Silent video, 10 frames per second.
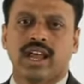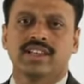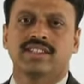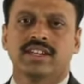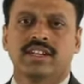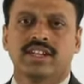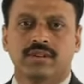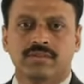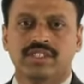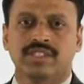as it
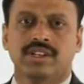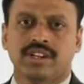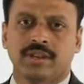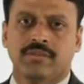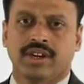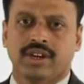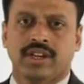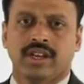determines the treatment.